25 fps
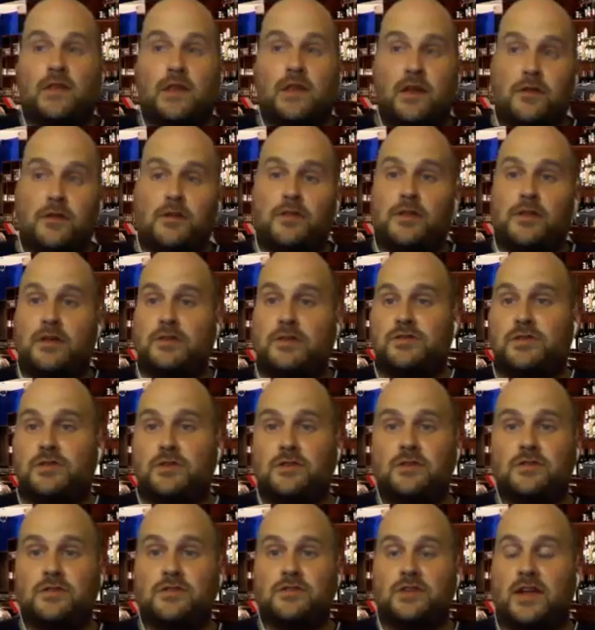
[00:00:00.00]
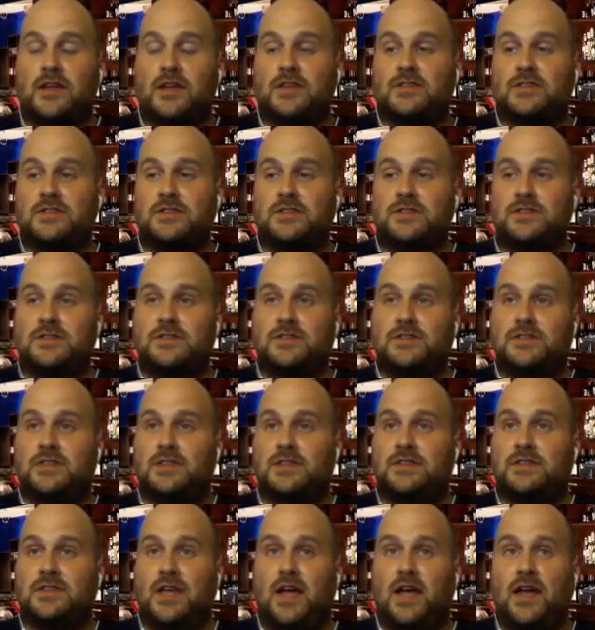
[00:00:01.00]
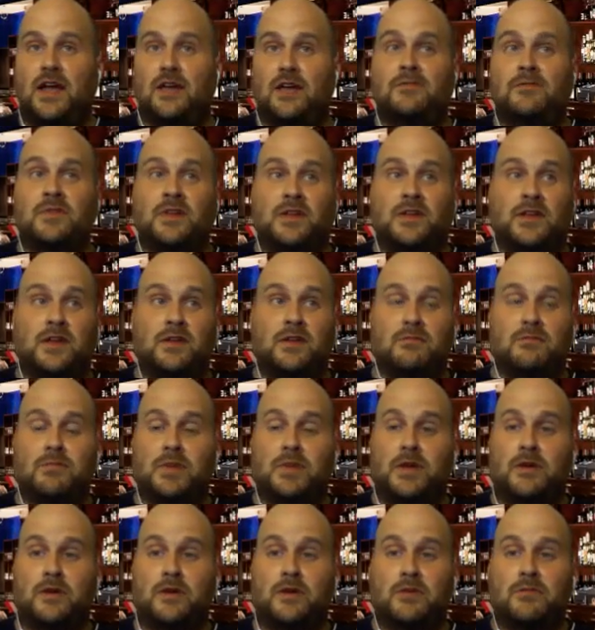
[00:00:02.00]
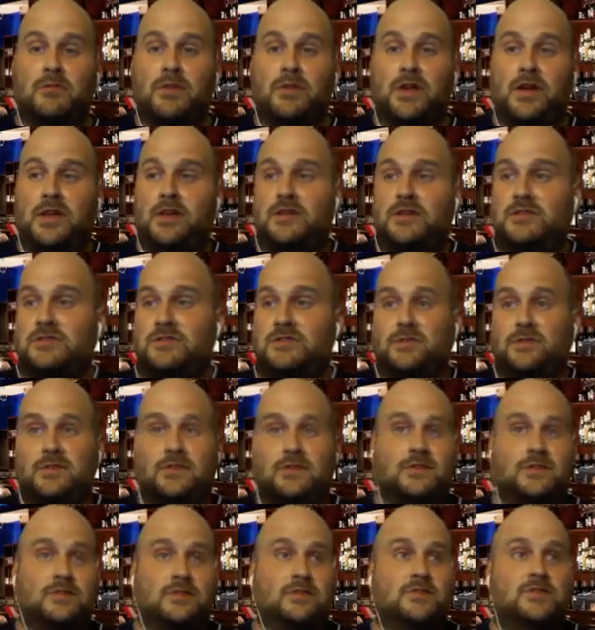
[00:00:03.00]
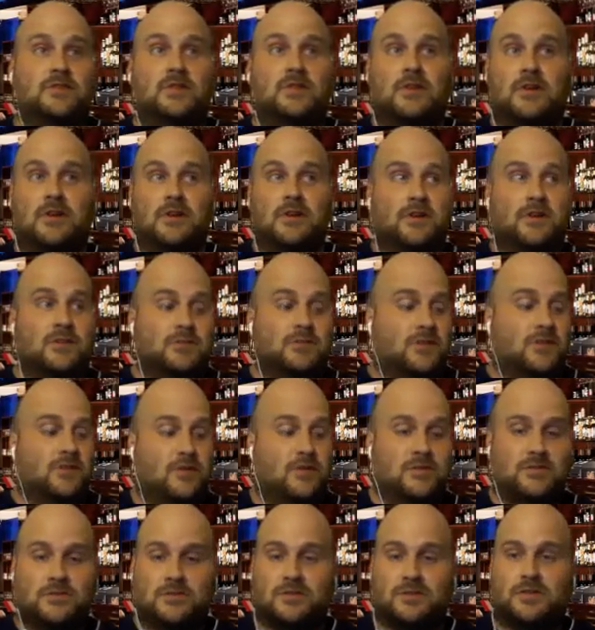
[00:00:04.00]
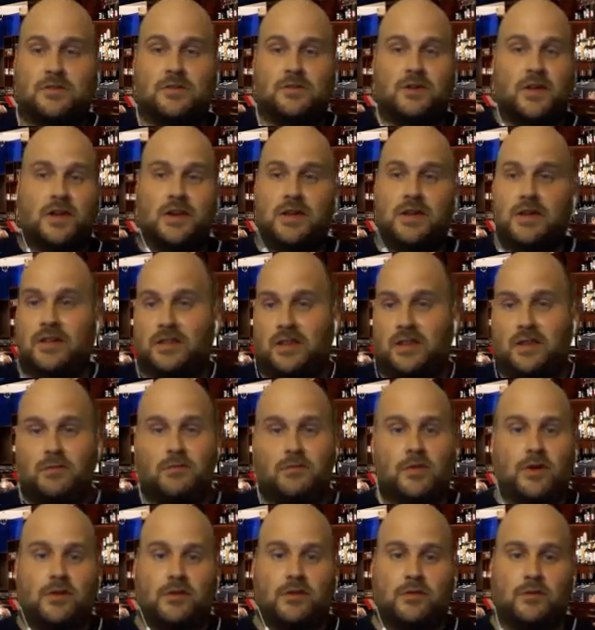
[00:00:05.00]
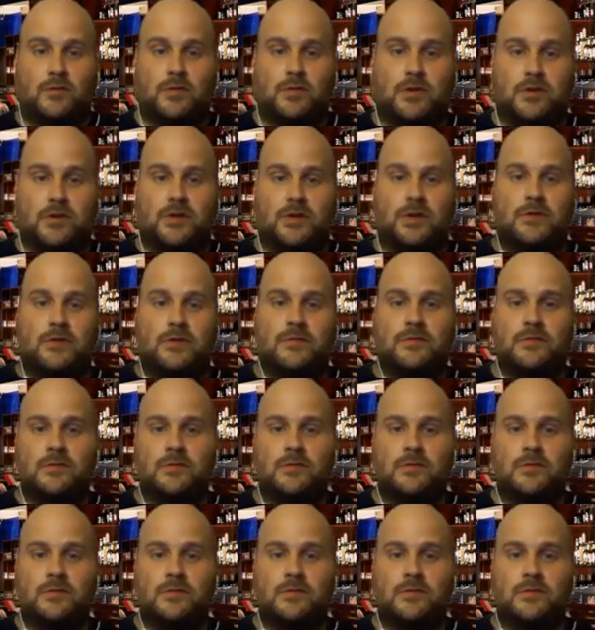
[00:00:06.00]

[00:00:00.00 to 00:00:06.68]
the other thing too is I guess this is the time they get bigger comedians because shows are still kind of in limbo a little bit, you know?